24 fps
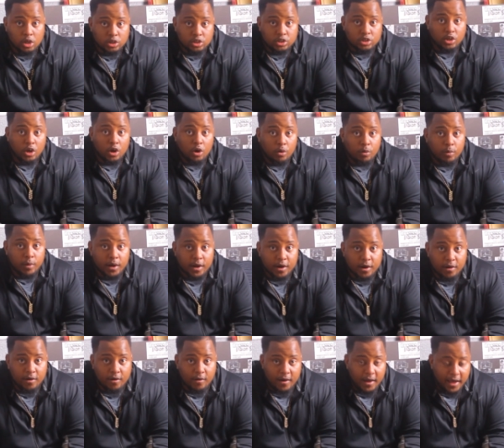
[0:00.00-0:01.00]
So we're
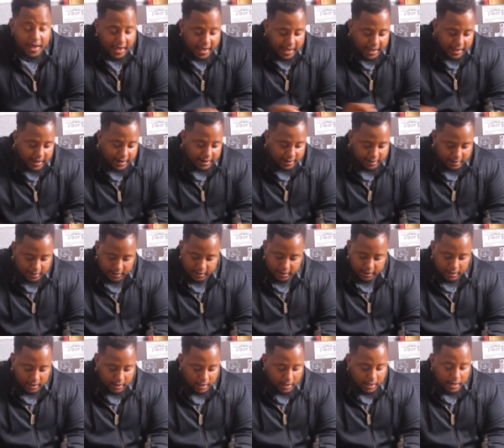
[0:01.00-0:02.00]
gonna go ahead,
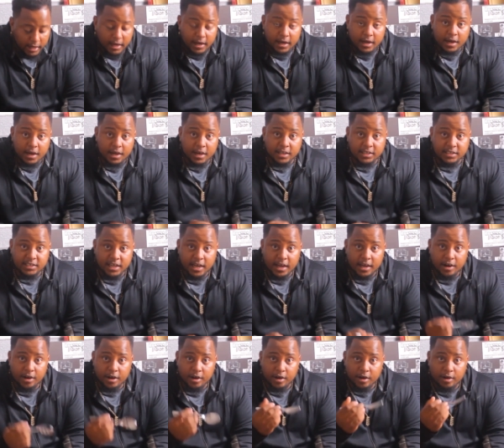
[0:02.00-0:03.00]
and in the
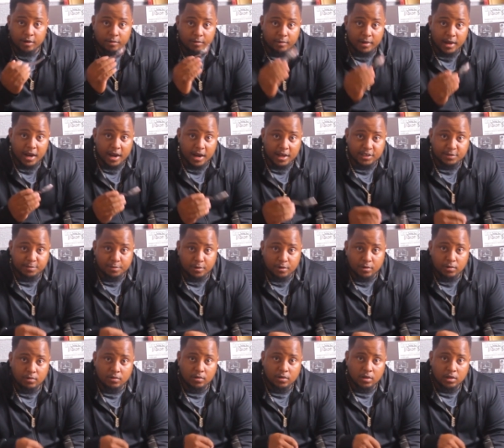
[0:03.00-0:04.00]
container, we got our
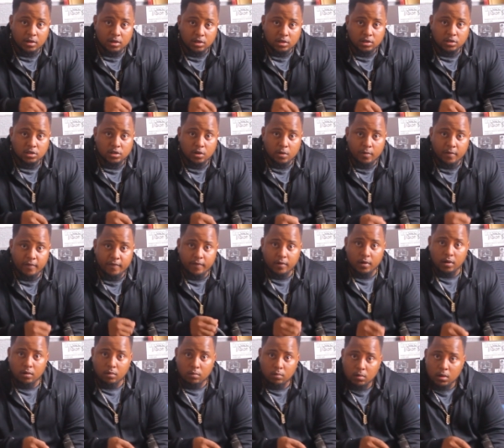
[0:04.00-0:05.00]
spoon. So we're
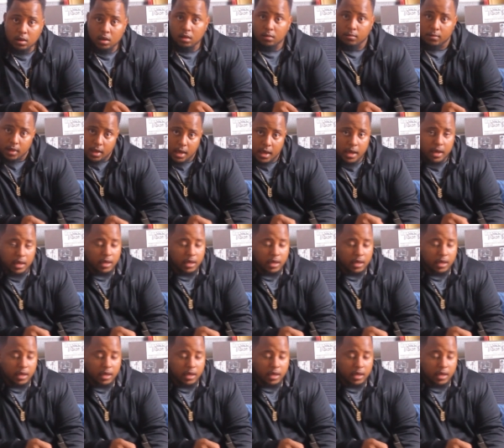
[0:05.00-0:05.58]
gonna whip.